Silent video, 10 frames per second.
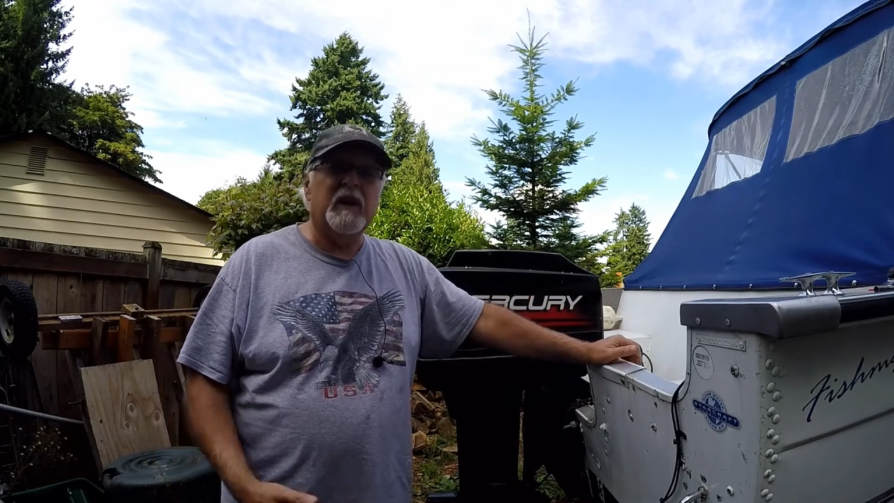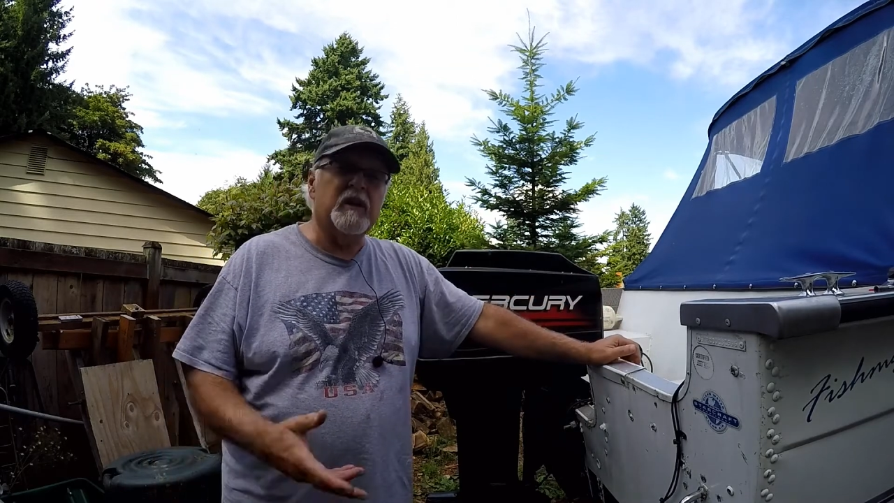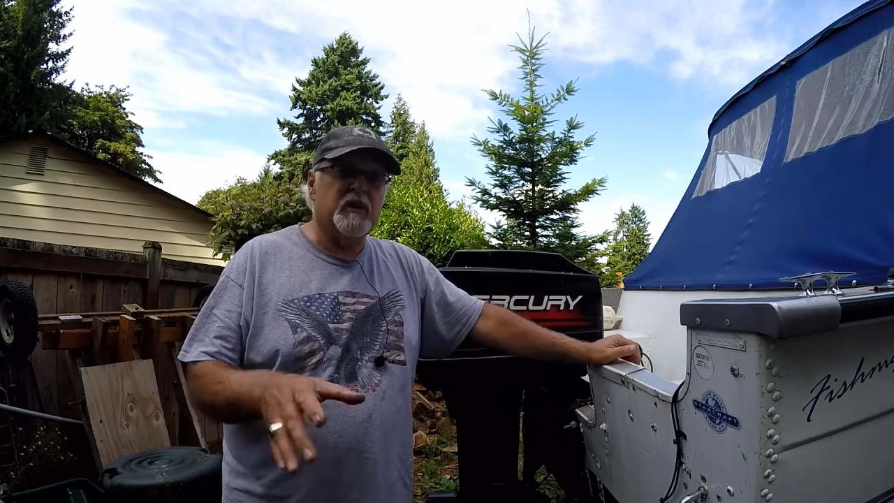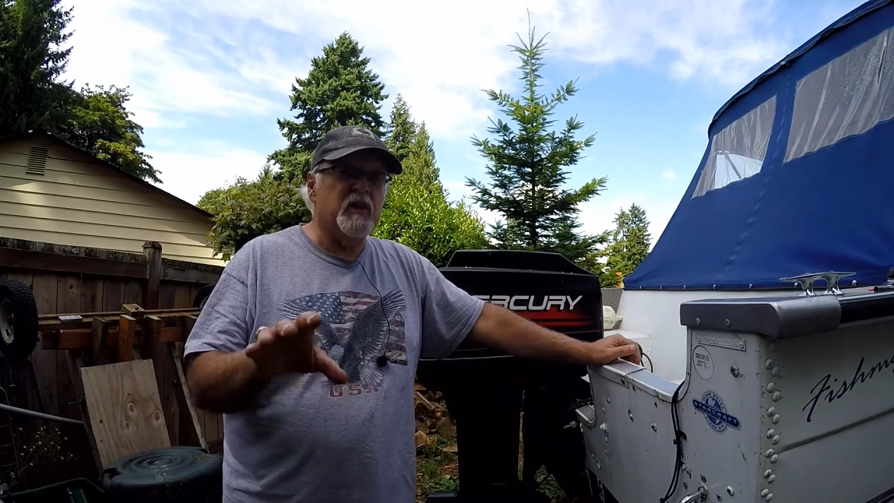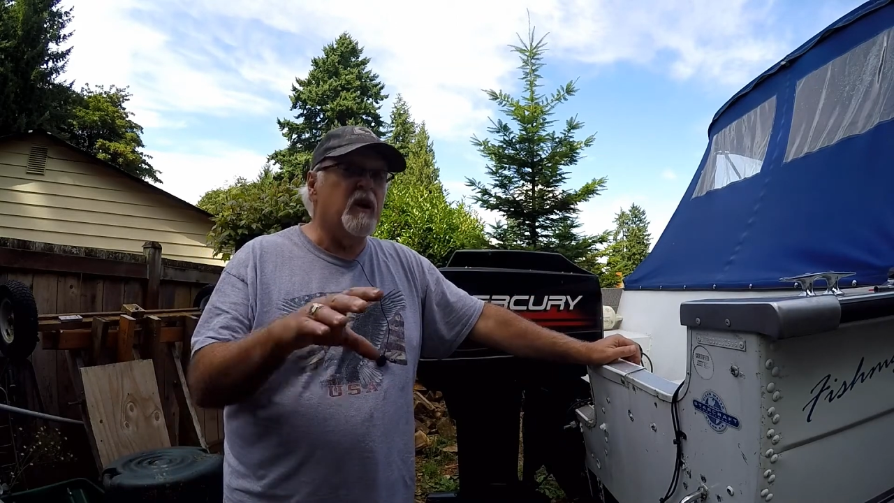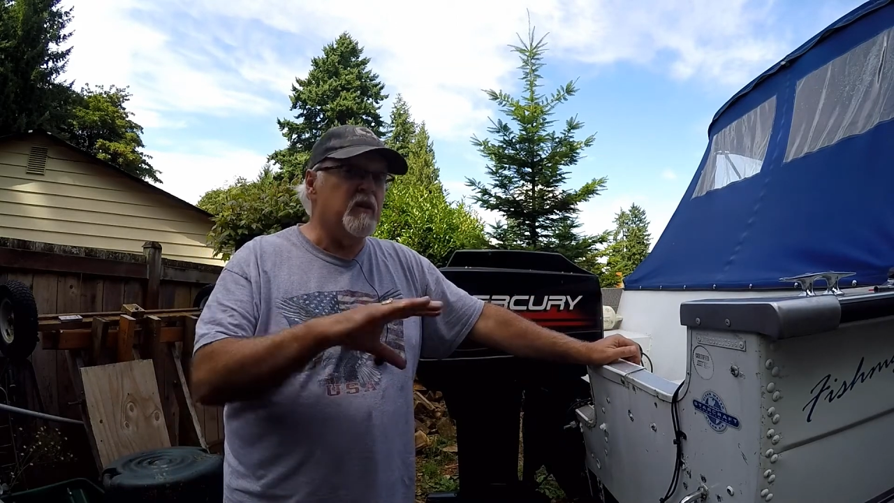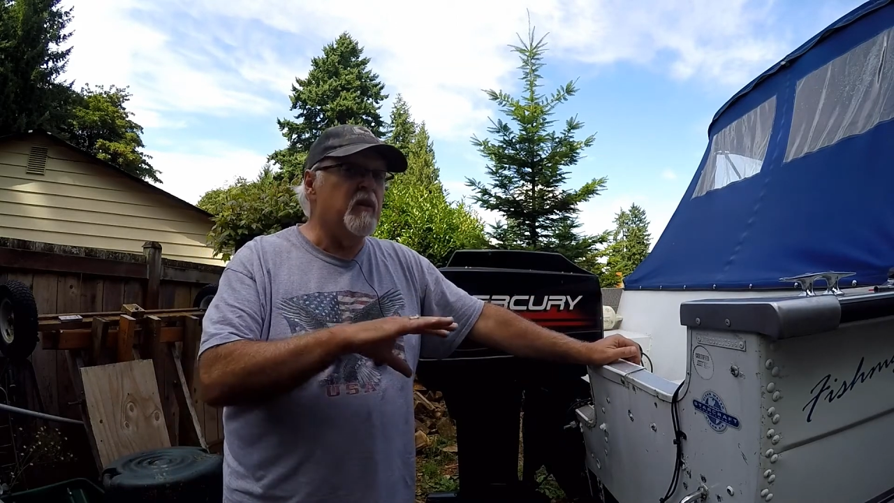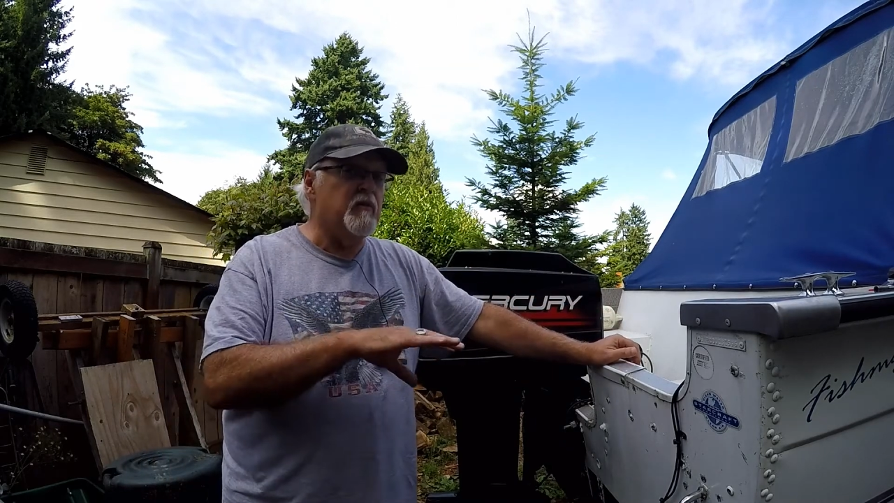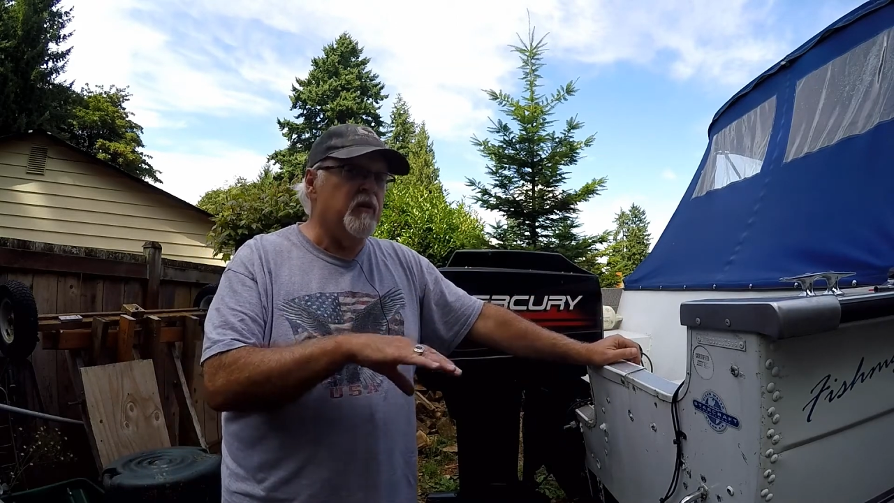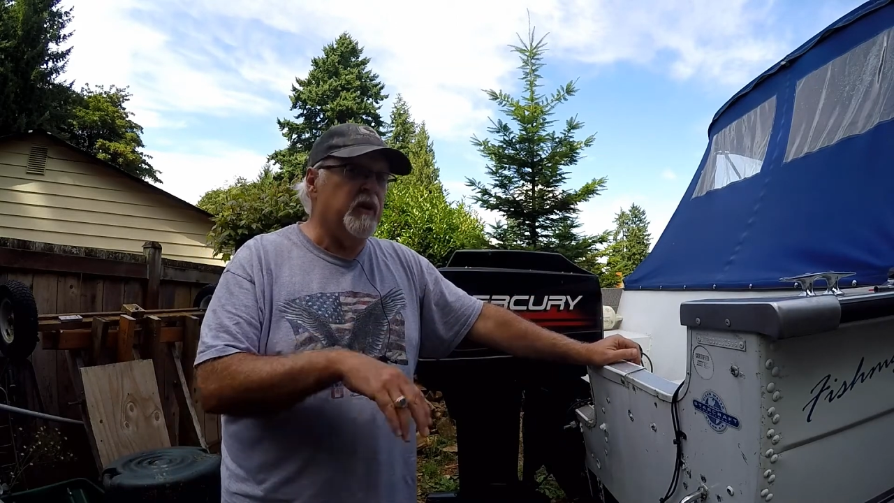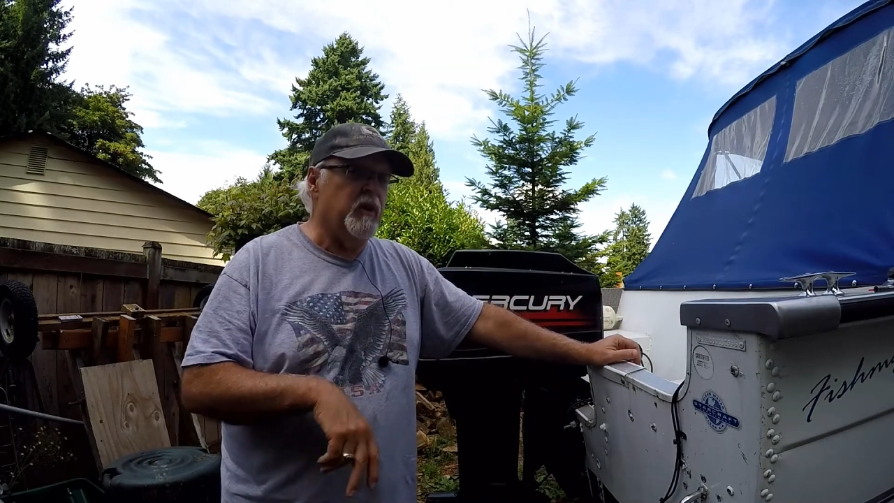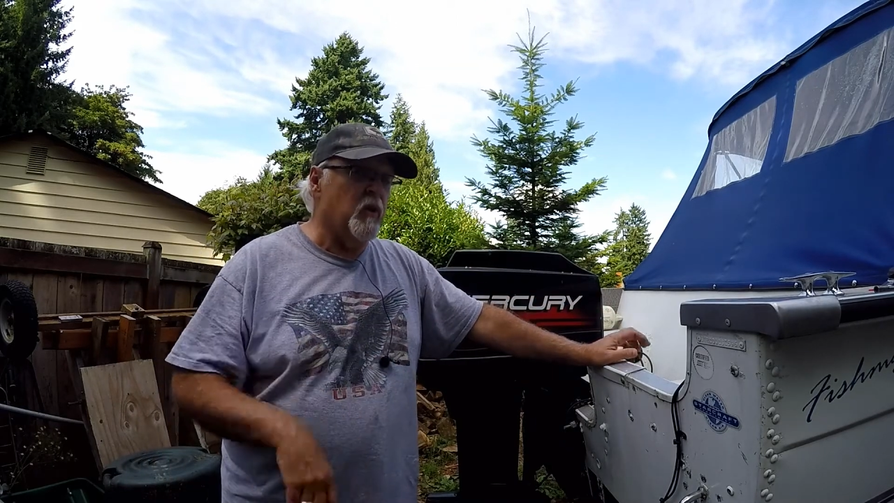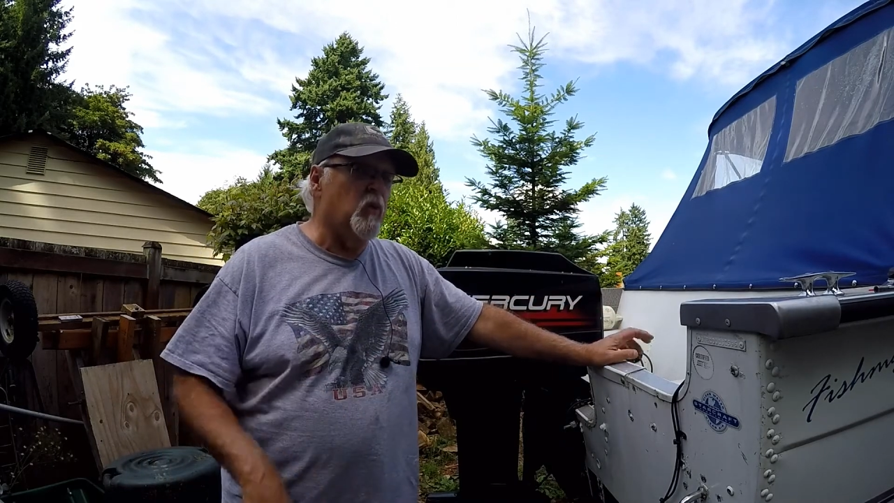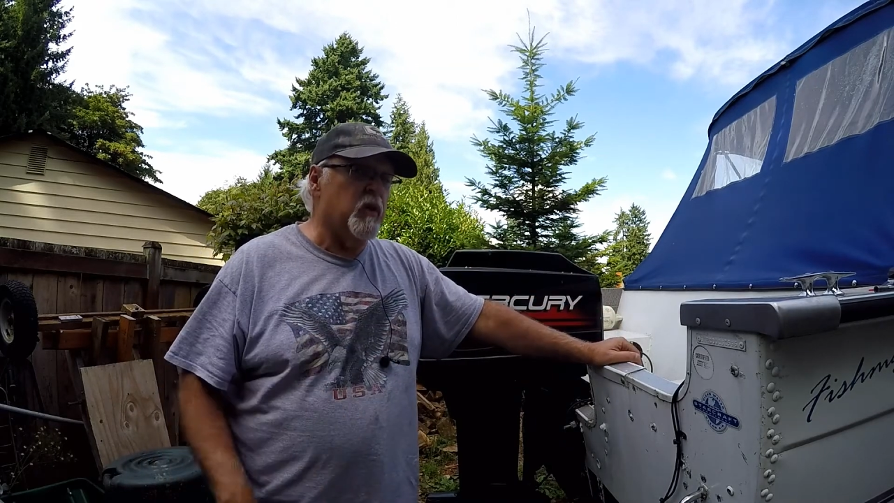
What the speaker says: because I saw another video